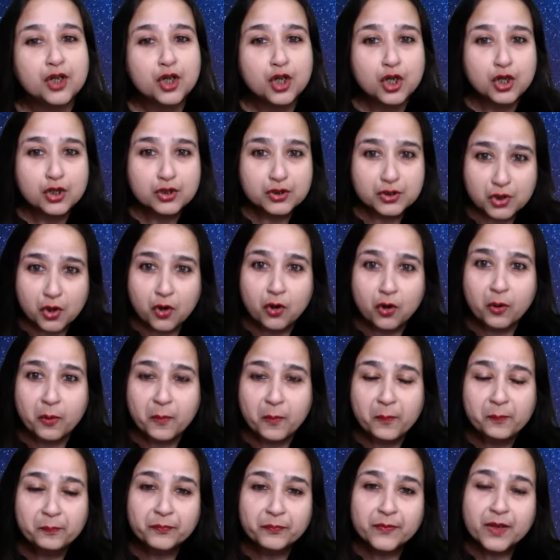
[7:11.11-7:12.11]
So
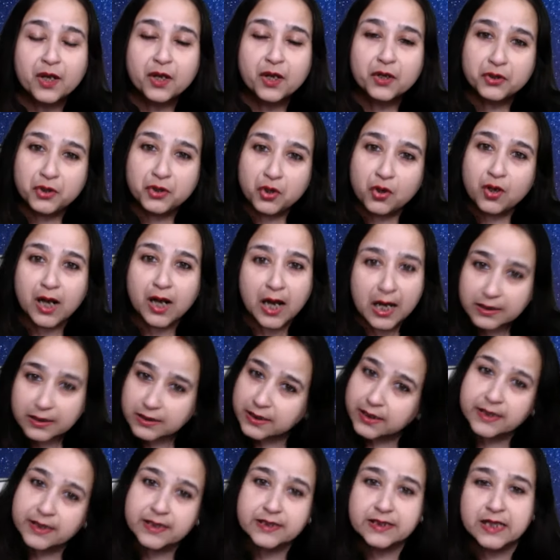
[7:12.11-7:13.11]
your other
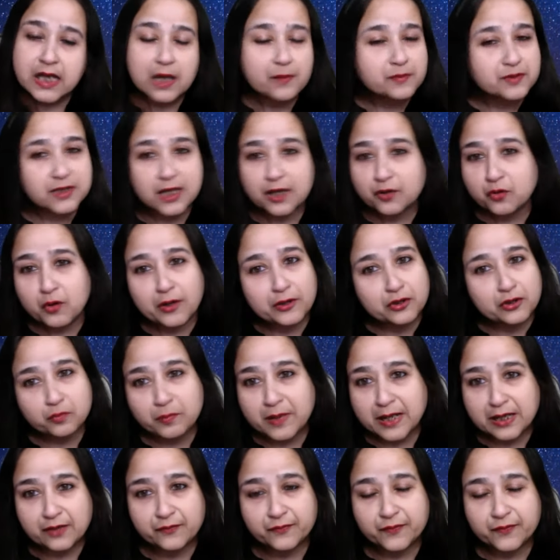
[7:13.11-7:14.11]
exams are going to
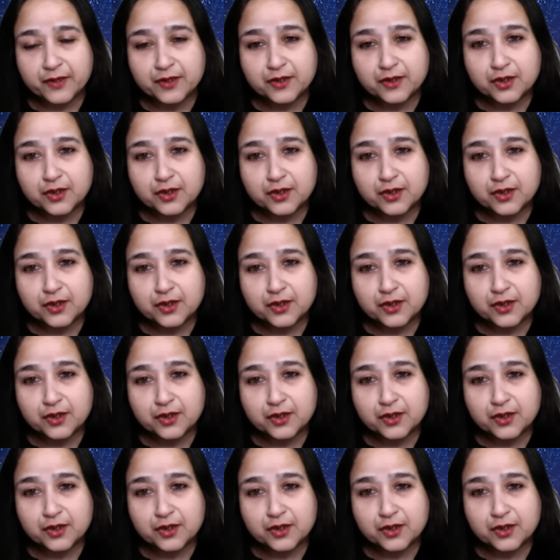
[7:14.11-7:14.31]
benefit.